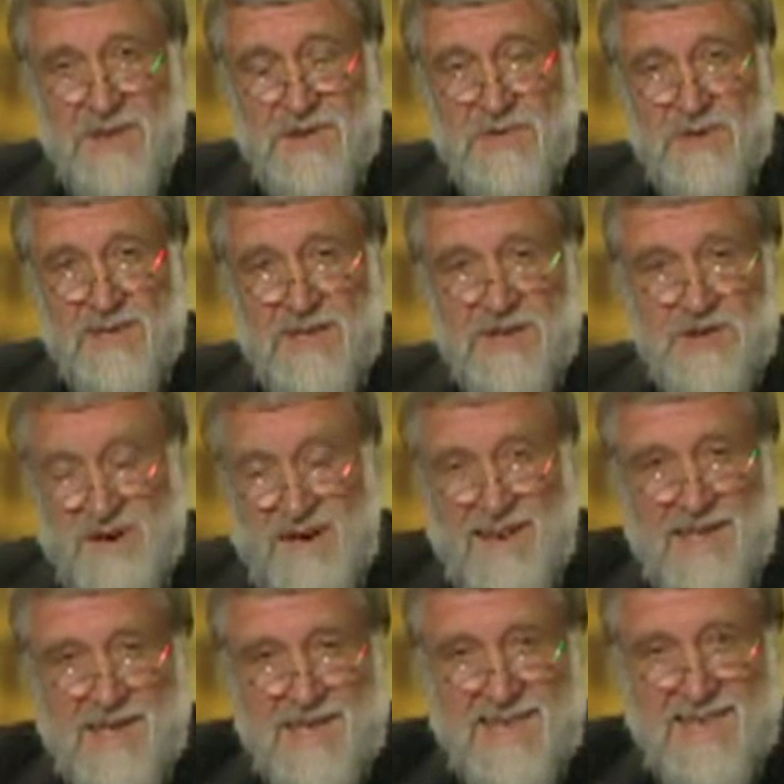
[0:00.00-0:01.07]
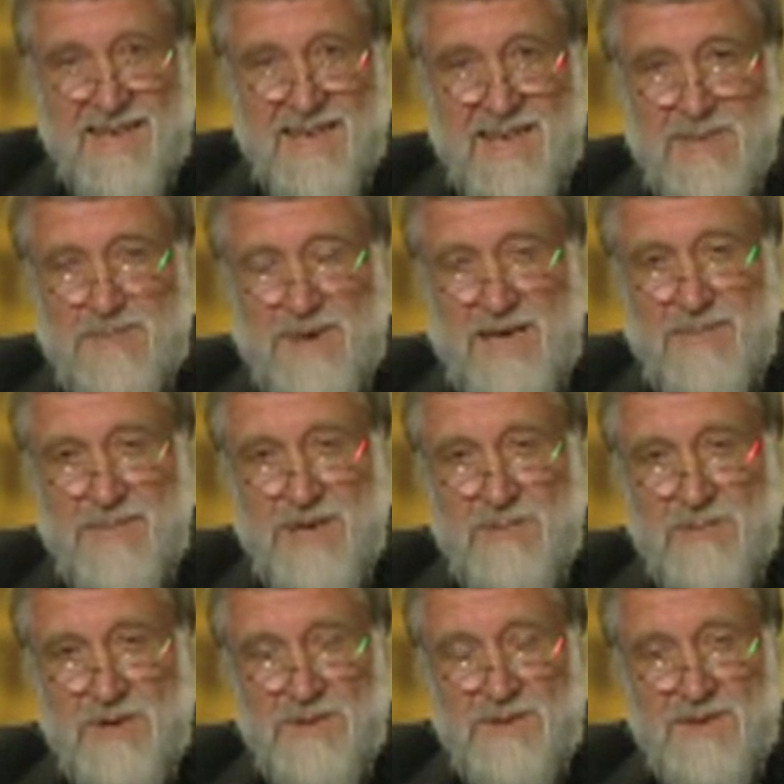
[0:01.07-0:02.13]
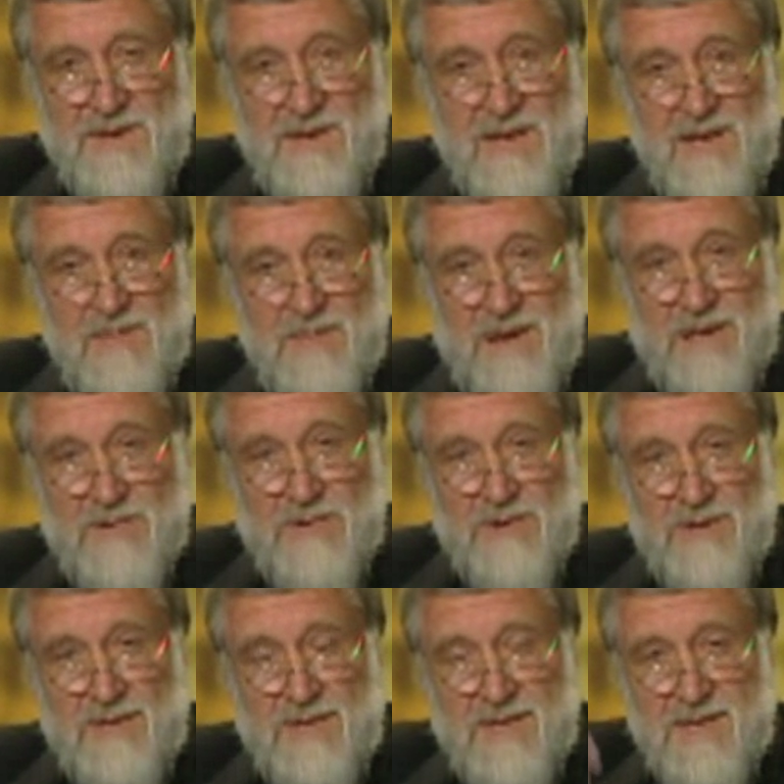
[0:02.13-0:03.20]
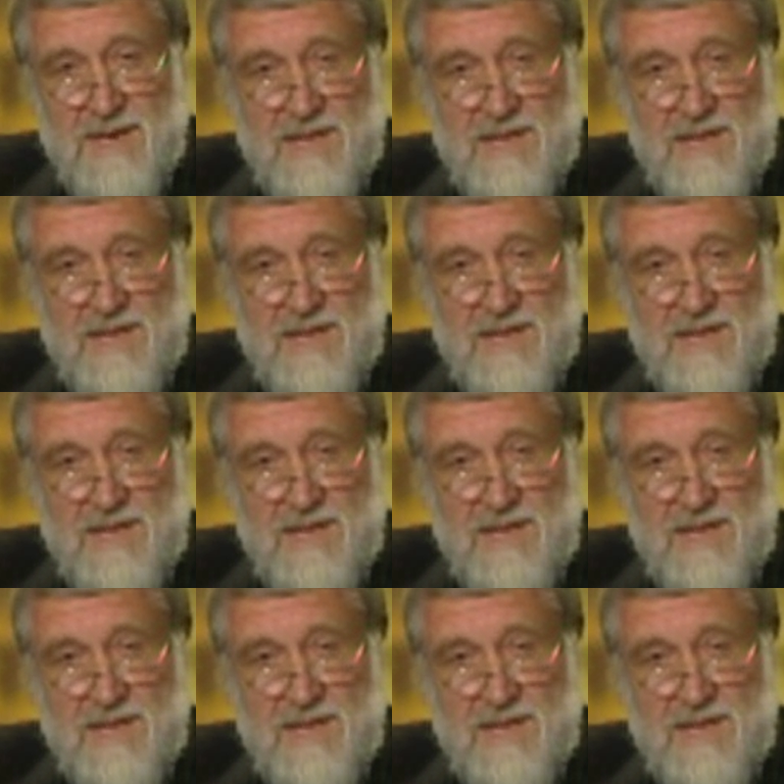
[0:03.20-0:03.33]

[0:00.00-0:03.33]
are doing are trying to seed baby with the microorganisms.